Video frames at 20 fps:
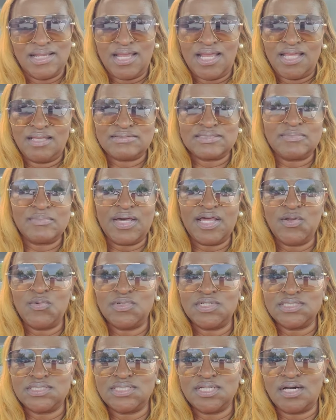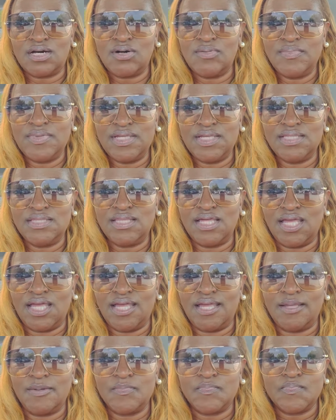If somebody would have told me
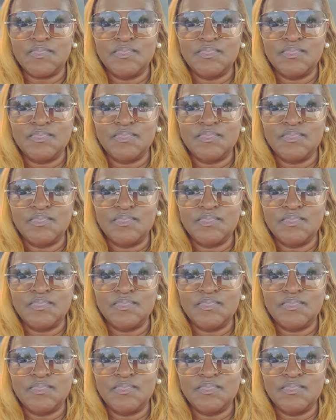that